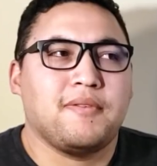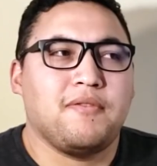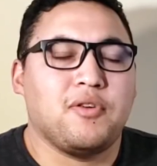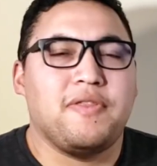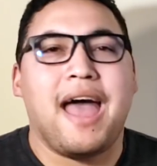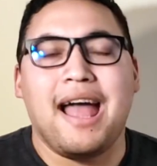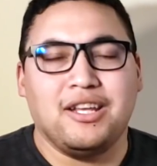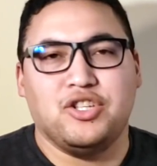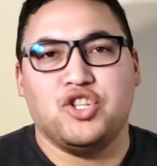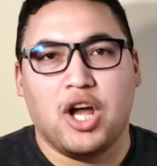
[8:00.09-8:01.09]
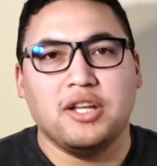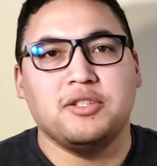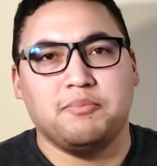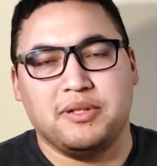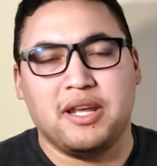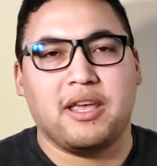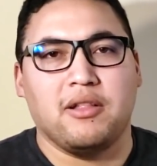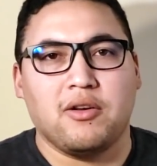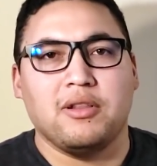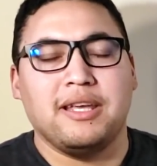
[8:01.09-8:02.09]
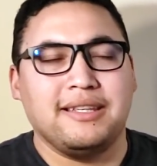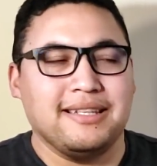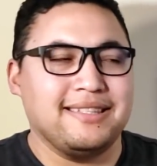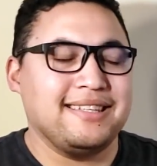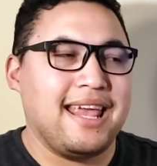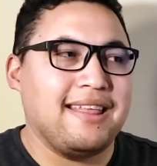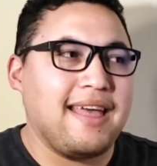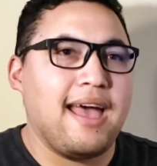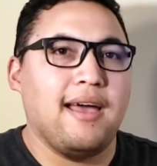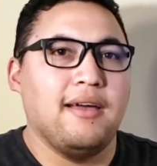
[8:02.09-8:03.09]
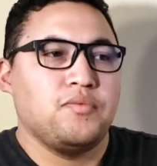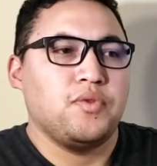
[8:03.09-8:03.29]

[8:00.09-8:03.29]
for that judge particularly to say that.